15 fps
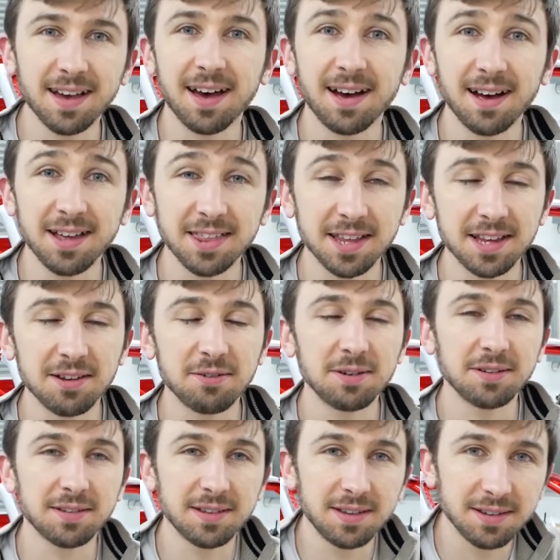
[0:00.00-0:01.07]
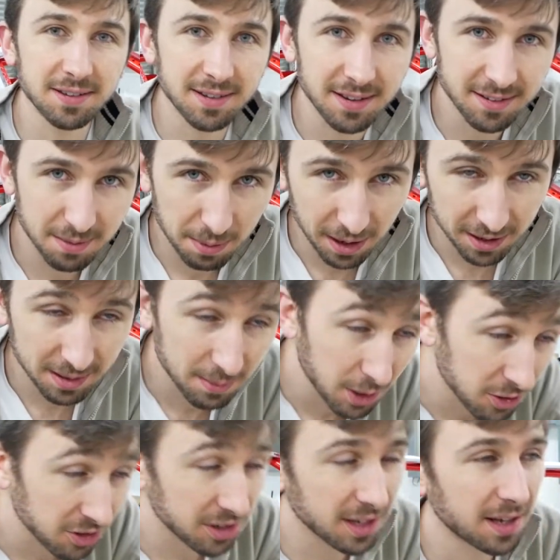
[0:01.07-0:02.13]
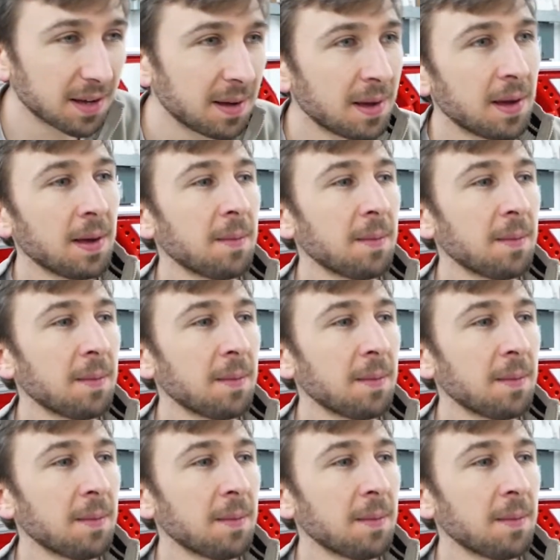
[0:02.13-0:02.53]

I think you sense a pattern emerging here.